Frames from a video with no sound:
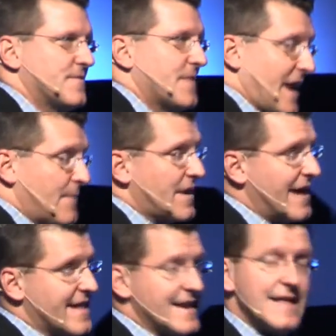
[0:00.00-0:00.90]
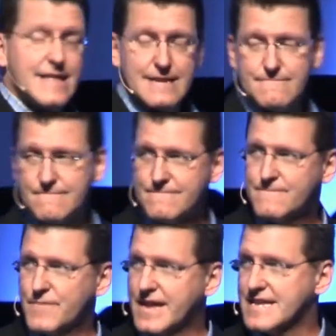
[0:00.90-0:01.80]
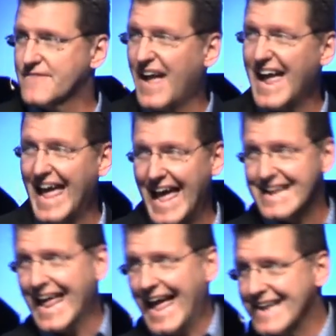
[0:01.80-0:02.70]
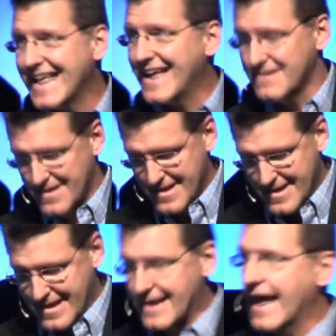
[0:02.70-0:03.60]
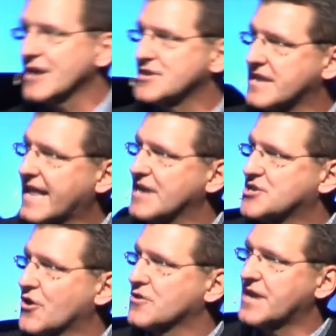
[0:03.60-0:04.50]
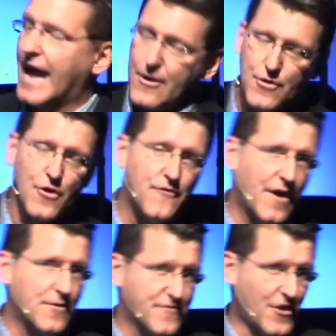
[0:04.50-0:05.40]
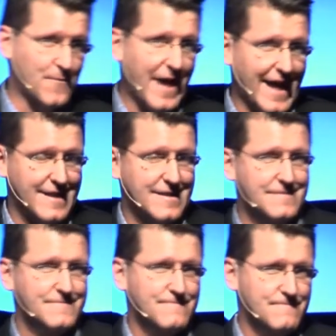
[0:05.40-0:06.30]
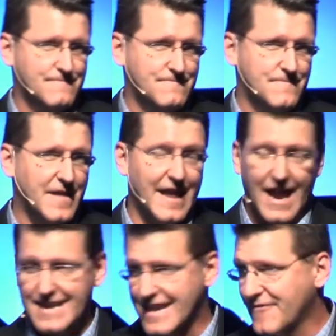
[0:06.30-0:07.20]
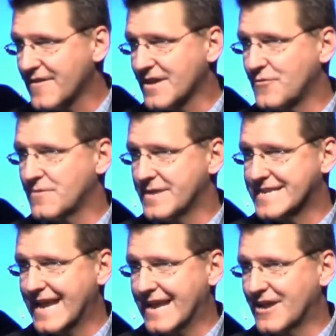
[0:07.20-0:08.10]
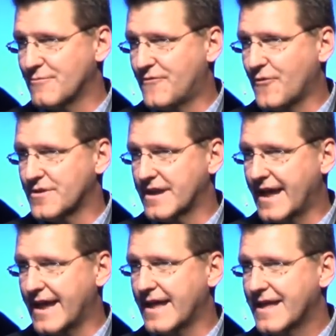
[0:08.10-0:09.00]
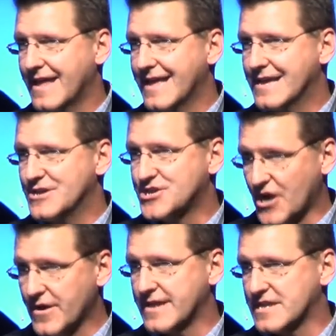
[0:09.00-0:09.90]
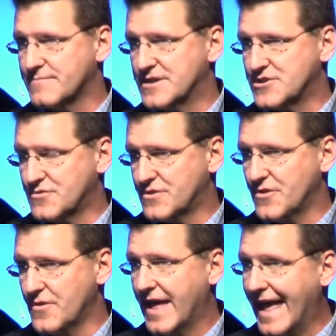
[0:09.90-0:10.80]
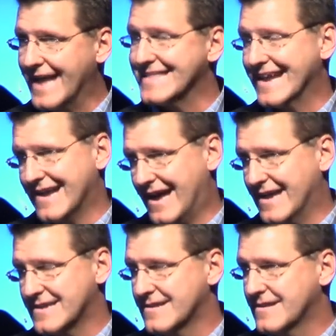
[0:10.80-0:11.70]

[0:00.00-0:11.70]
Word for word: And I'm glad they did because if I hadn't had that connection at that church, I don't know if I would have gone back. And I definitely wouldn't be standing here before you today sharing this message with you had they not.